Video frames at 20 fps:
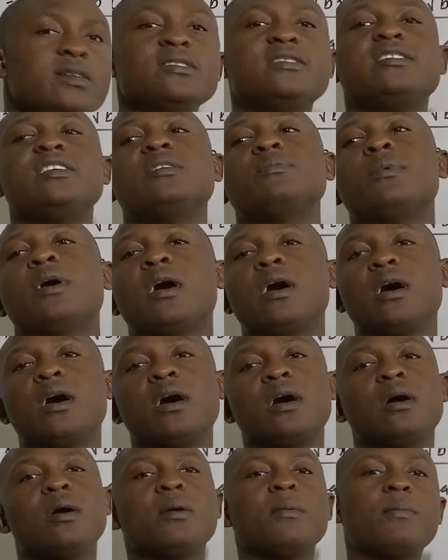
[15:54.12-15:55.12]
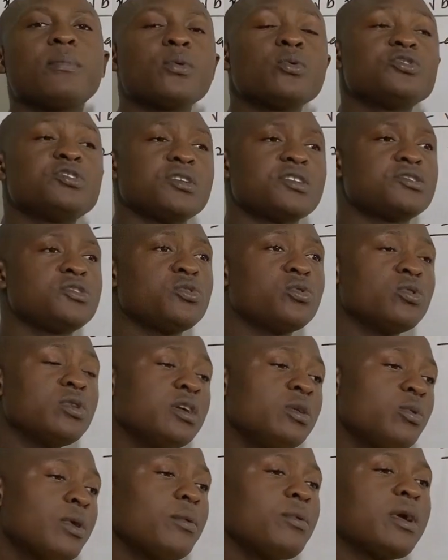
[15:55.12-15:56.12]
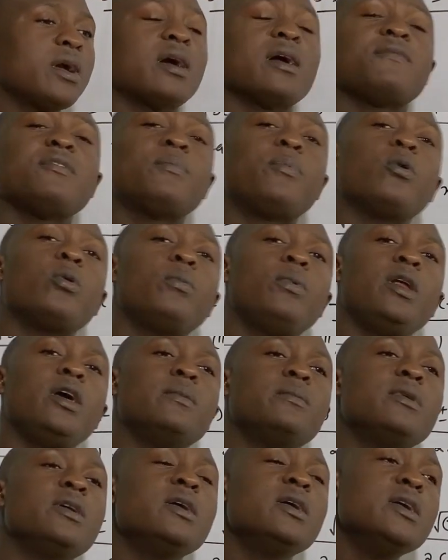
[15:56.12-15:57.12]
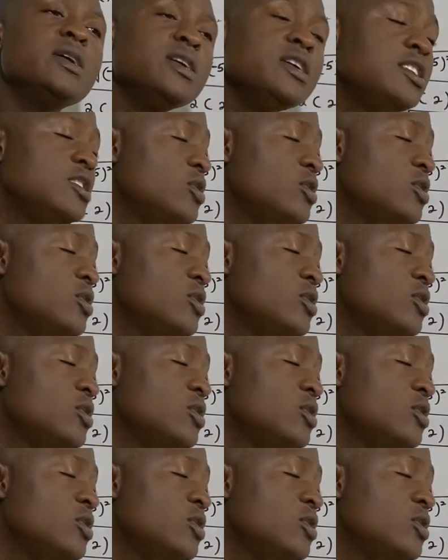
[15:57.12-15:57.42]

same process. The only way we can have a problem is